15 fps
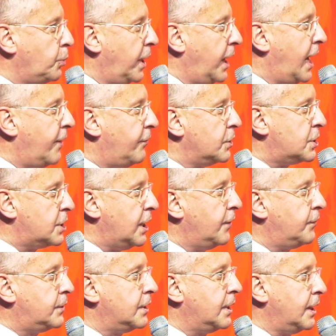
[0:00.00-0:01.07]
we have
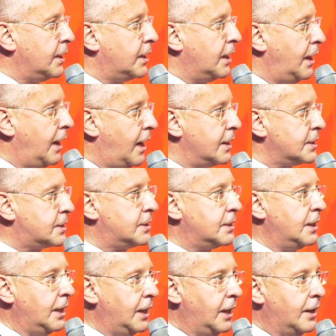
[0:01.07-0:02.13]
achieved in the last
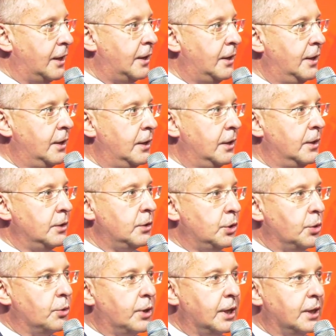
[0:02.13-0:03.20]
year
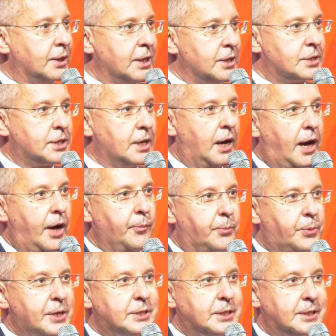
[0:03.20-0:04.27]
during this
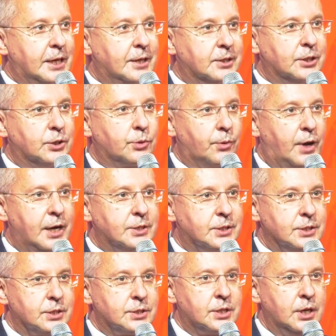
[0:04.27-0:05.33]
unprecedented
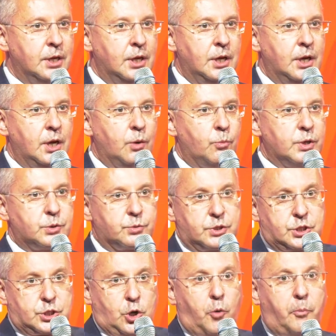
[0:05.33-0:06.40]
crisis, which was
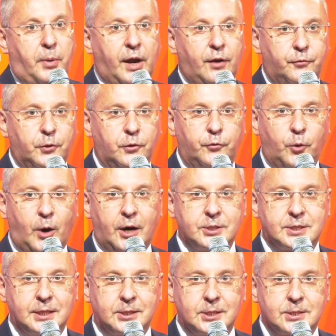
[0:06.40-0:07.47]
so painful for our
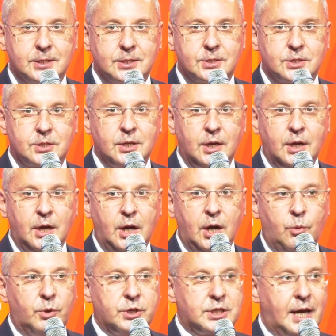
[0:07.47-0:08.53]
citizens,
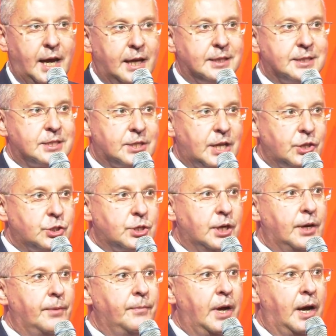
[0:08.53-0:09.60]
which had such
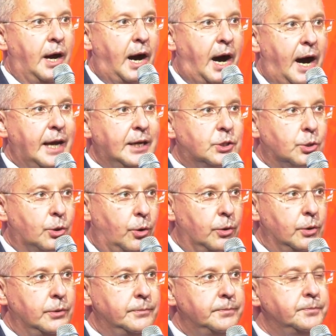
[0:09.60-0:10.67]
a high
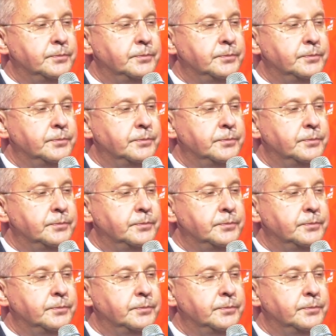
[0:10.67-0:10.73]
toll,